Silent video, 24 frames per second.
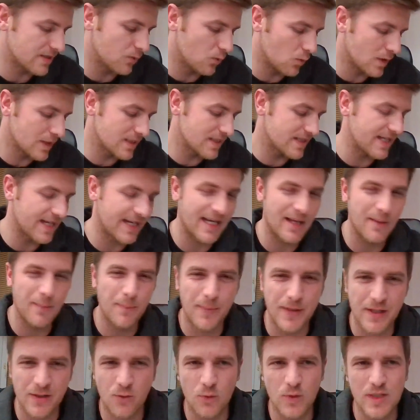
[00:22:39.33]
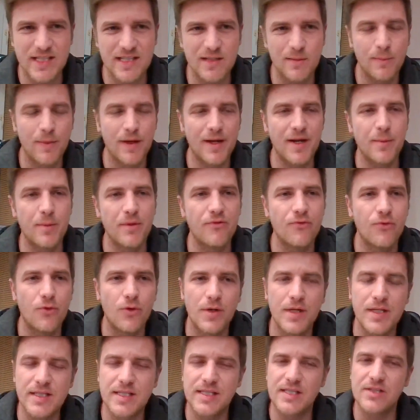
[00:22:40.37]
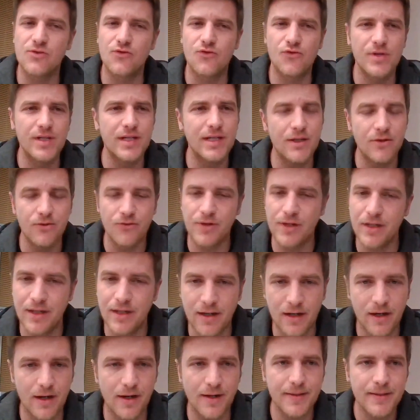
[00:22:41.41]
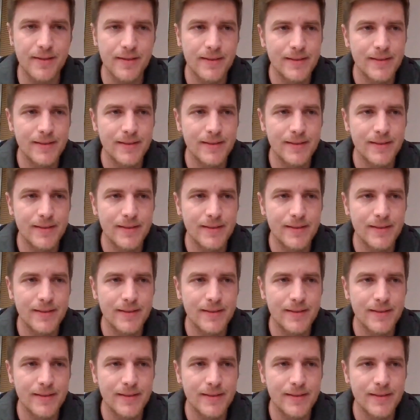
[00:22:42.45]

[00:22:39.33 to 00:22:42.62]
Once they get burned with somebody before, it's really really hard.